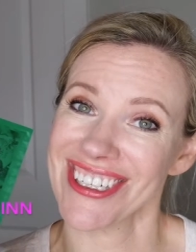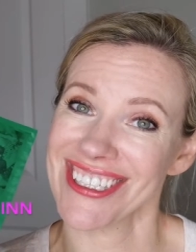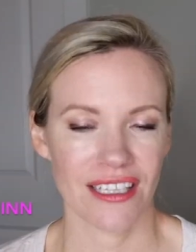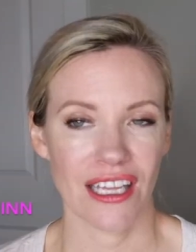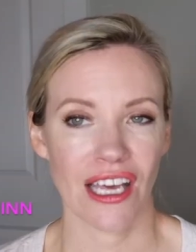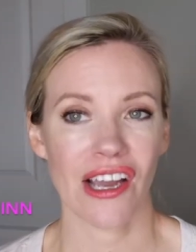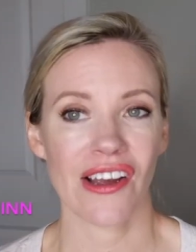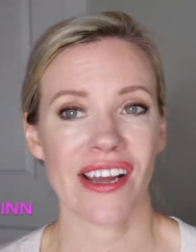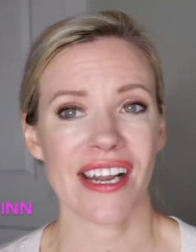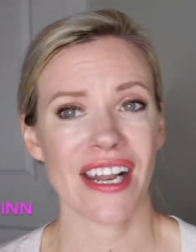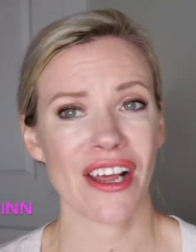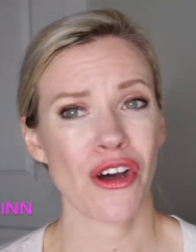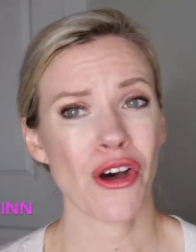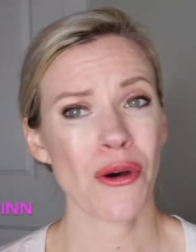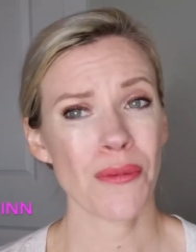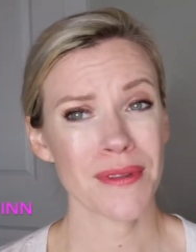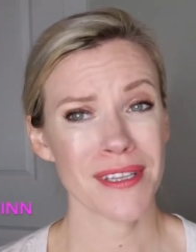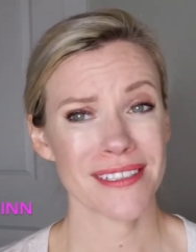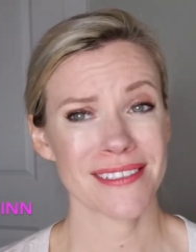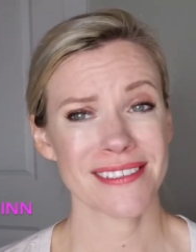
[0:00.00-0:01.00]
Alright, I
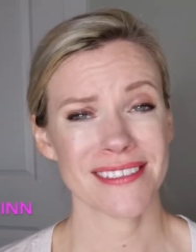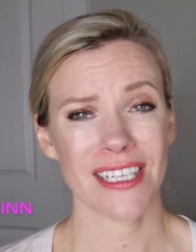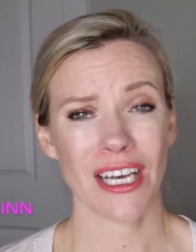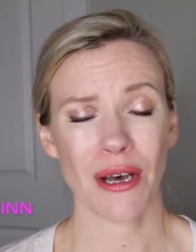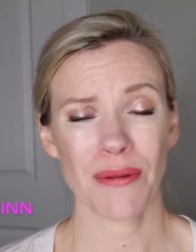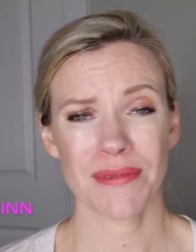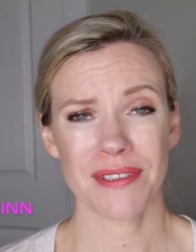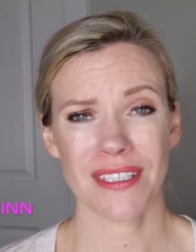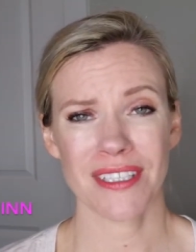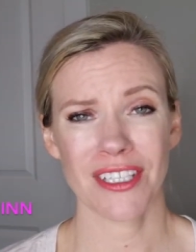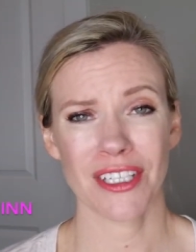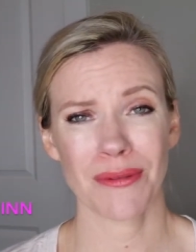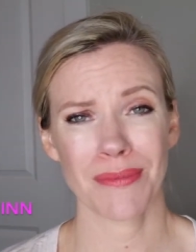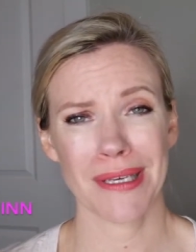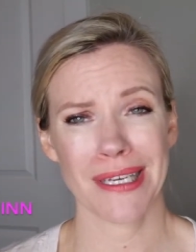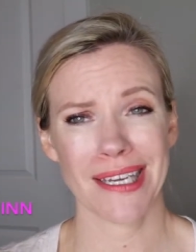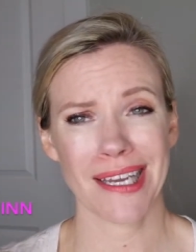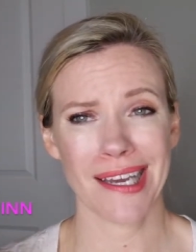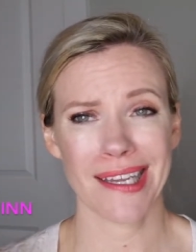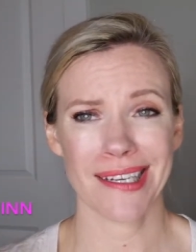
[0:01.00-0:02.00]
hope this has helped a little
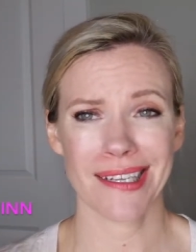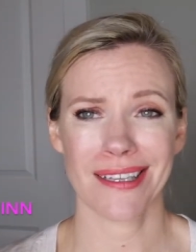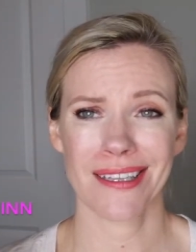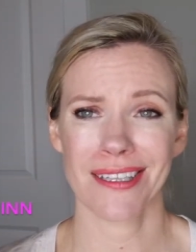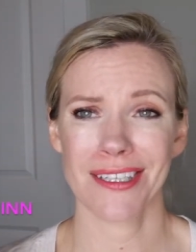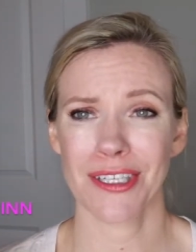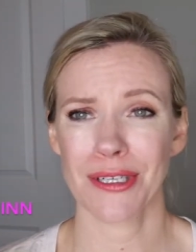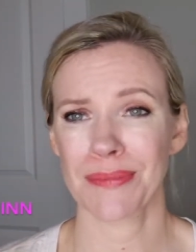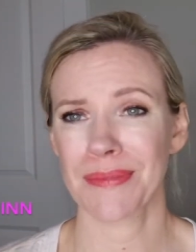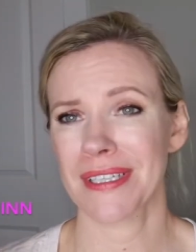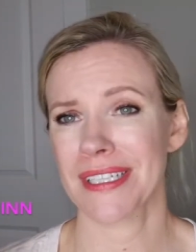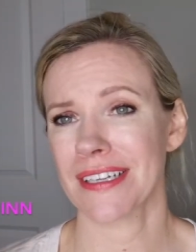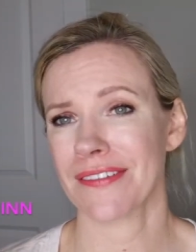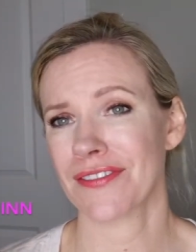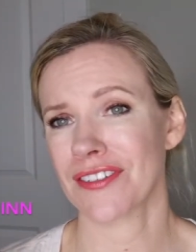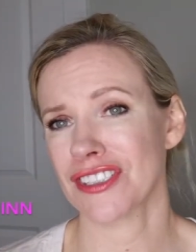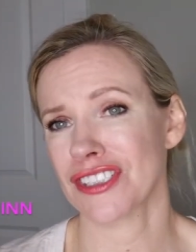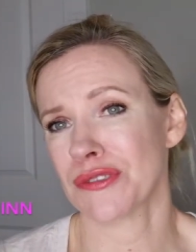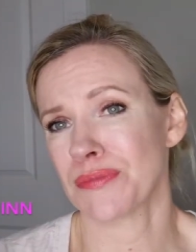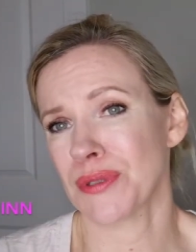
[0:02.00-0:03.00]
bit, kind of clear up the
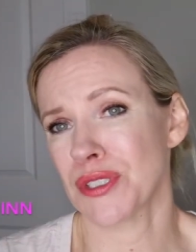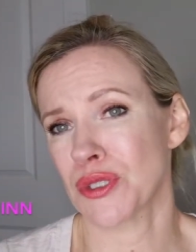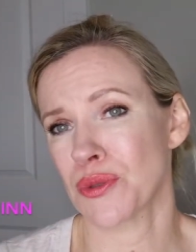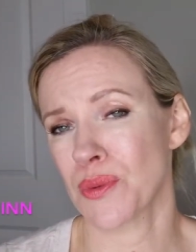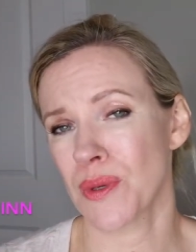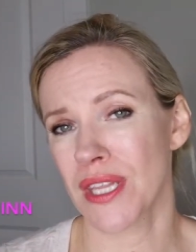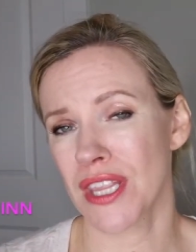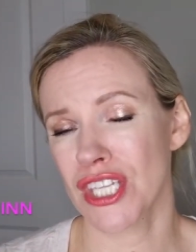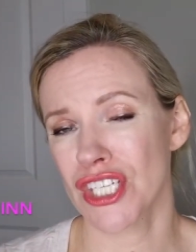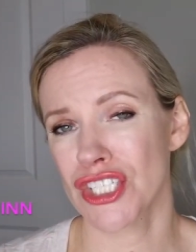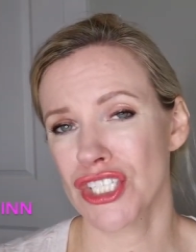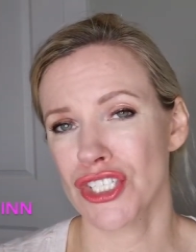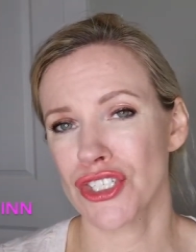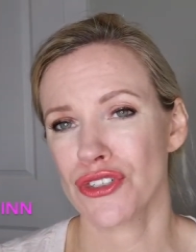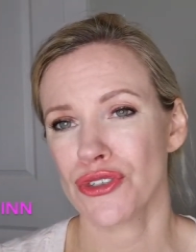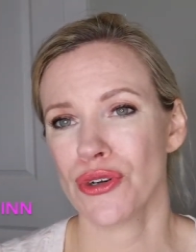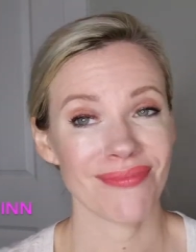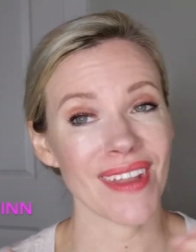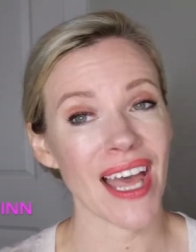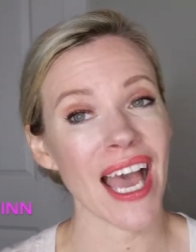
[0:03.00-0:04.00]
difference between the
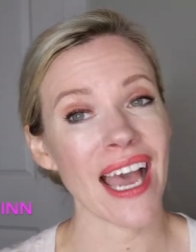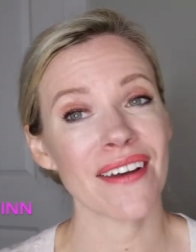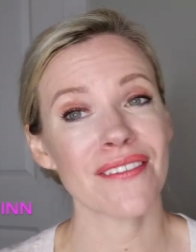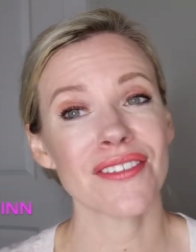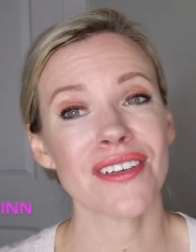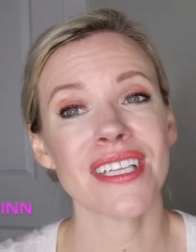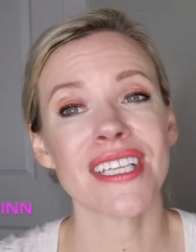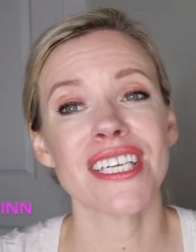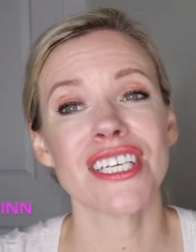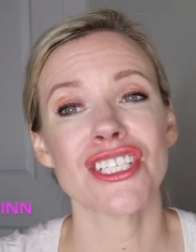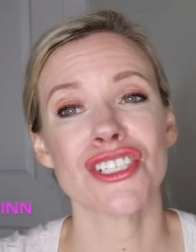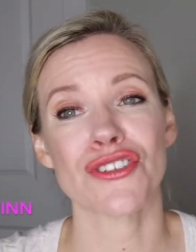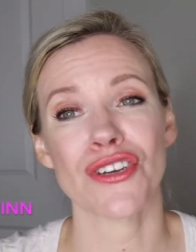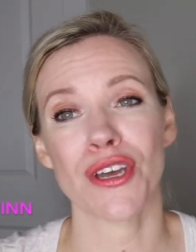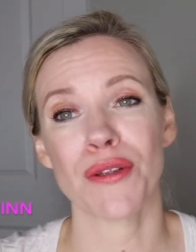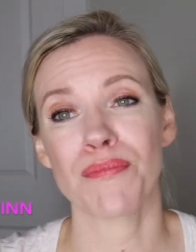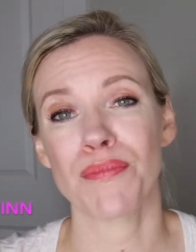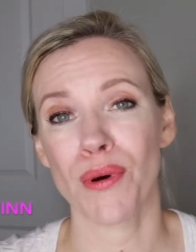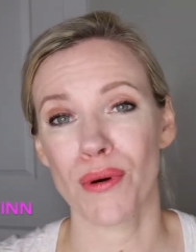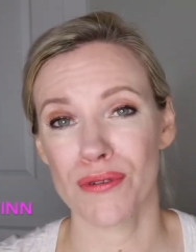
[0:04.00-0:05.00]
two. I really
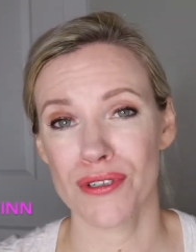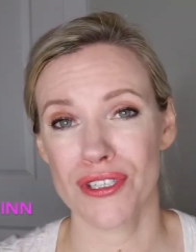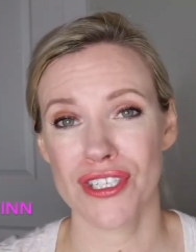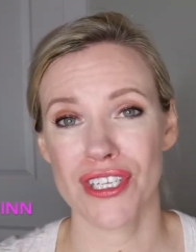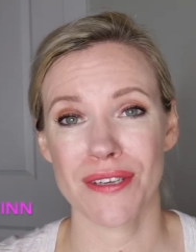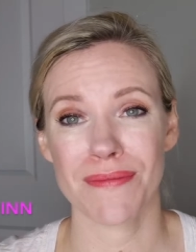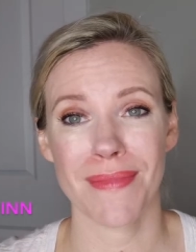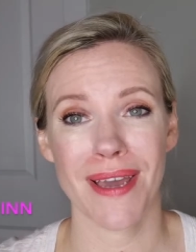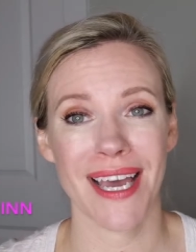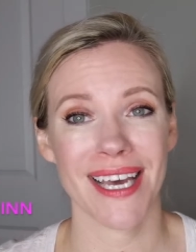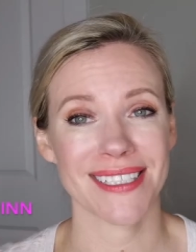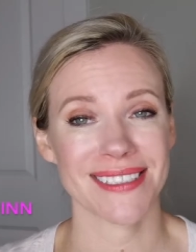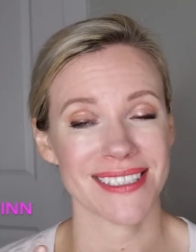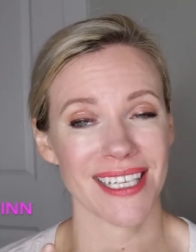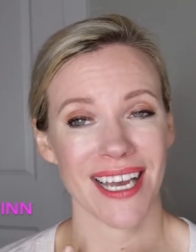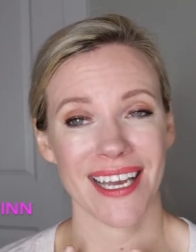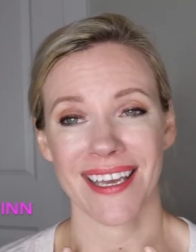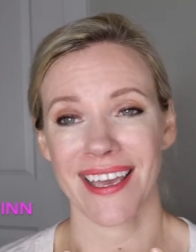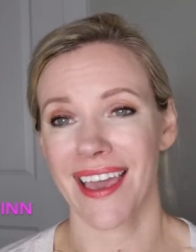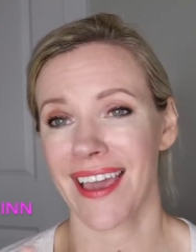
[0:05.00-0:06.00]
enjoyed both sheet masks.
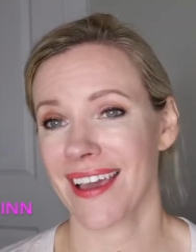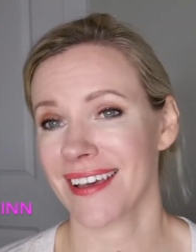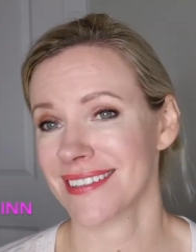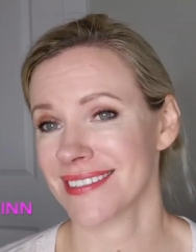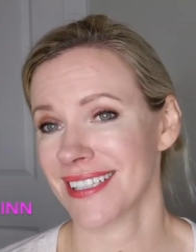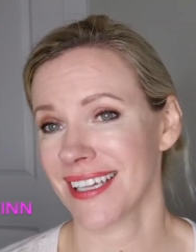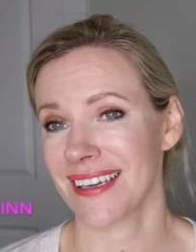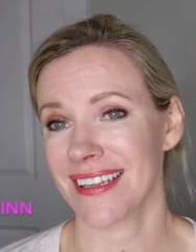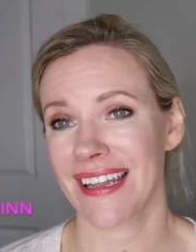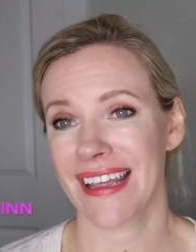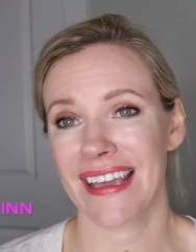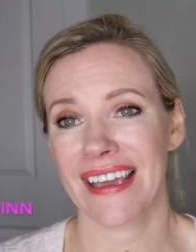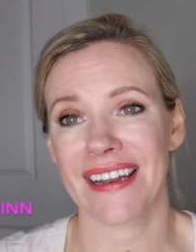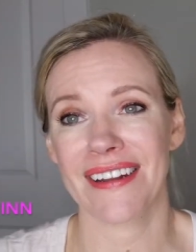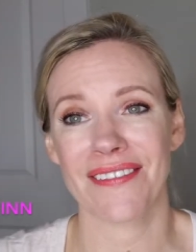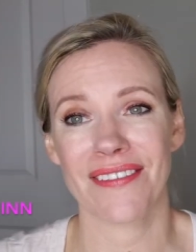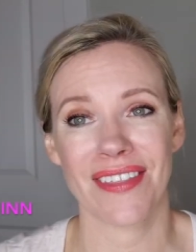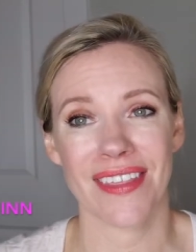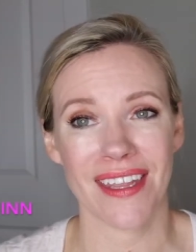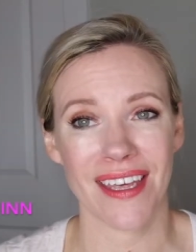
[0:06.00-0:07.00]
I can't say a
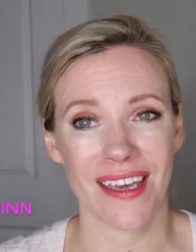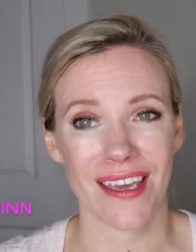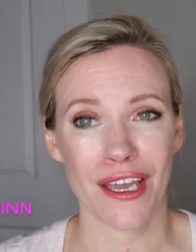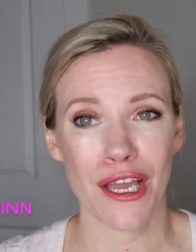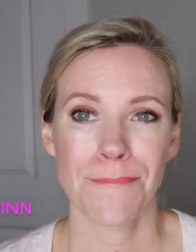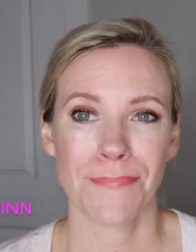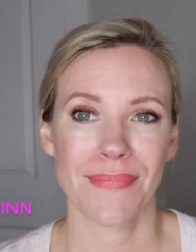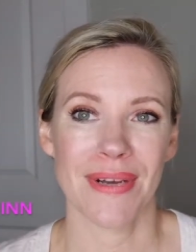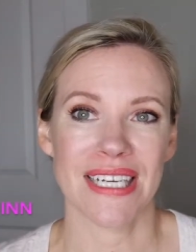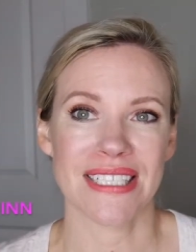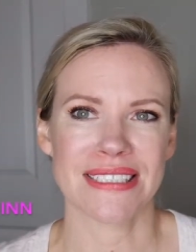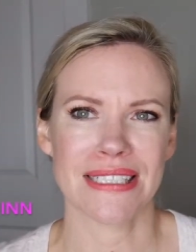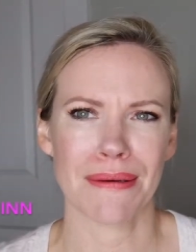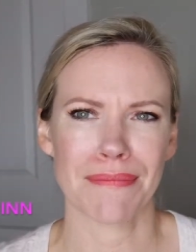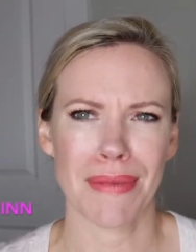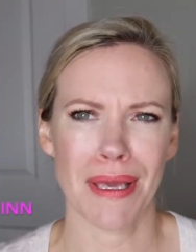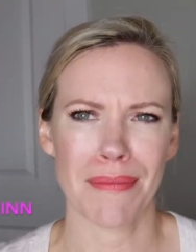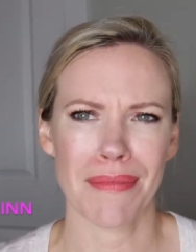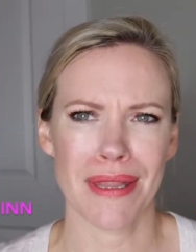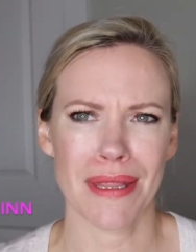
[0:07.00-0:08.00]
negative thing,
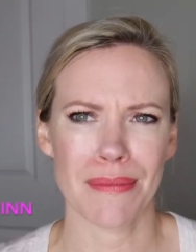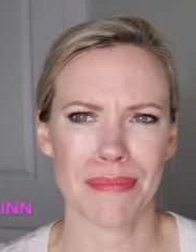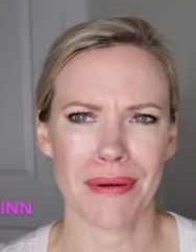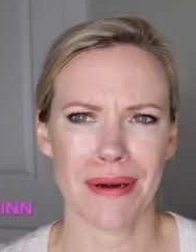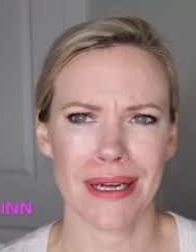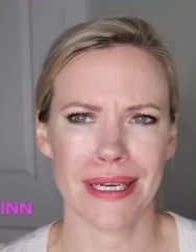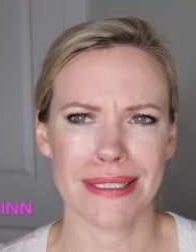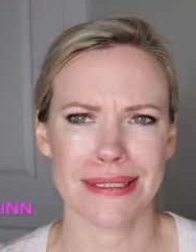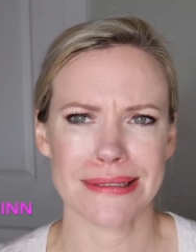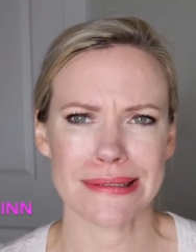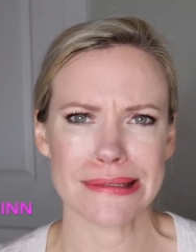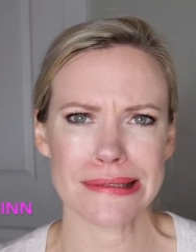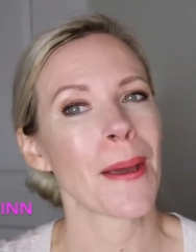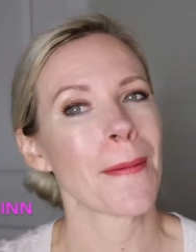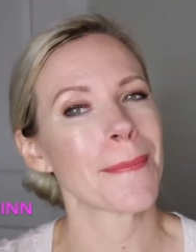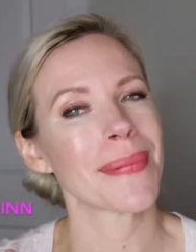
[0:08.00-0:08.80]
except maybe the price.